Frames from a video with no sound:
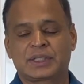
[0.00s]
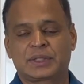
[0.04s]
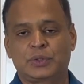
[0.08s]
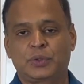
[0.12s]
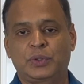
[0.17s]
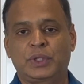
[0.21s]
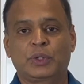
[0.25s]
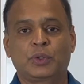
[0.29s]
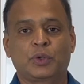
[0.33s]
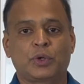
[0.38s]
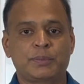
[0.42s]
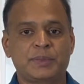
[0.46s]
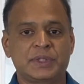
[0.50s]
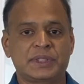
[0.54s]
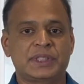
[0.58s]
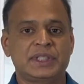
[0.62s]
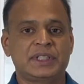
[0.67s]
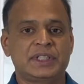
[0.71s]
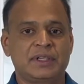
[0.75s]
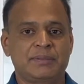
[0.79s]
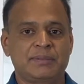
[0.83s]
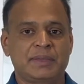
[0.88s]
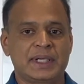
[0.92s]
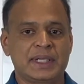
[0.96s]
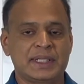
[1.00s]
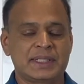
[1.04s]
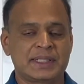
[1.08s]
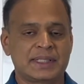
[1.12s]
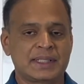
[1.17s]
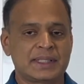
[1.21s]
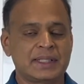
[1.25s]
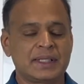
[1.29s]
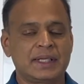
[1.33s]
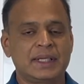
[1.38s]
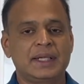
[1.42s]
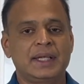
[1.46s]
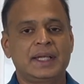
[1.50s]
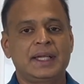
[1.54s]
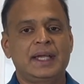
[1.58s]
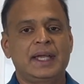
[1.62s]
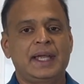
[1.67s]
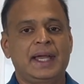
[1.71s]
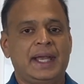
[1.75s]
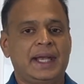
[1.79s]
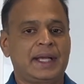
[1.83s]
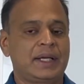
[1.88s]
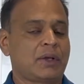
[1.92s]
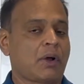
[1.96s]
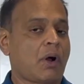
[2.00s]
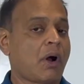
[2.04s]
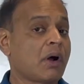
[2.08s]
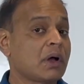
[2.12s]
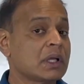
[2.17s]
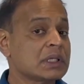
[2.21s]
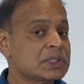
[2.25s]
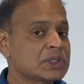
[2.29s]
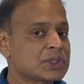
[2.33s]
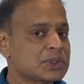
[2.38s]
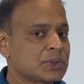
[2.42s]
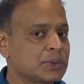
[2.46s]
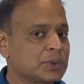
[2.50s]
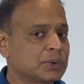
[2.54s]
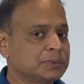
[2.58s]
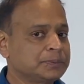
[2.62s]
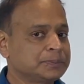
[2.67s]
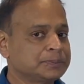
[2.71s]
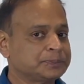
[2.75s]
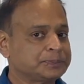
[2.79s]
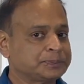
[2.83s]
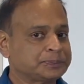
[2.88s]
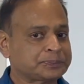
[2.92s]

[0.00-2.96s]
doing obesity medicine, and also